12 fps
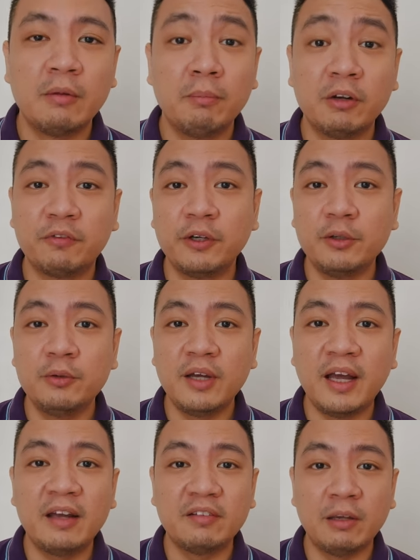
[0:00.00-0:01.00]
But for
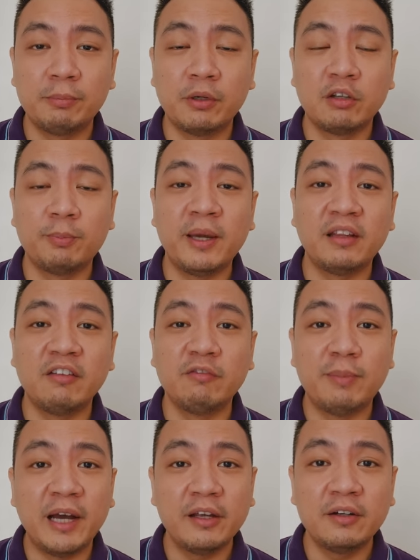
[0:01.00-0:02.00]
you as a
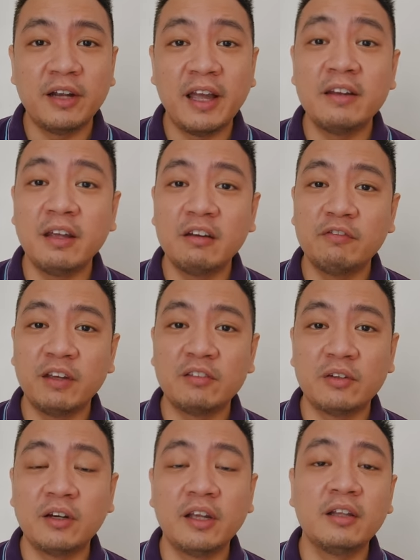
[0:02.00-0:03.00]
prospective buyer and
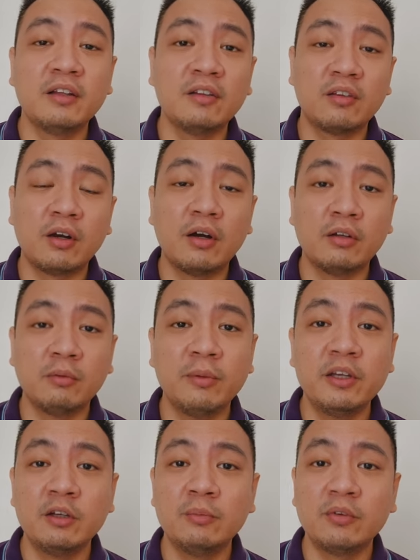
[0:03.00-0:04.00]
investor in these
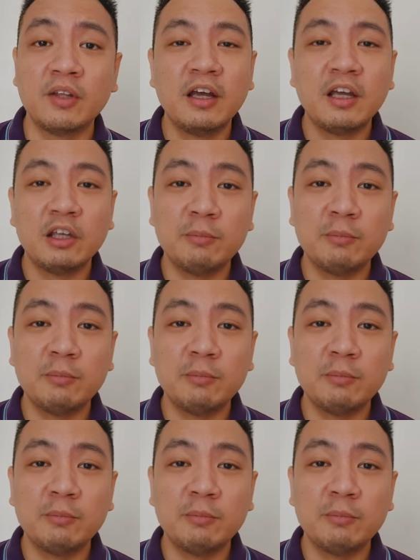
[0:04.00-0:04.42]
condominiums,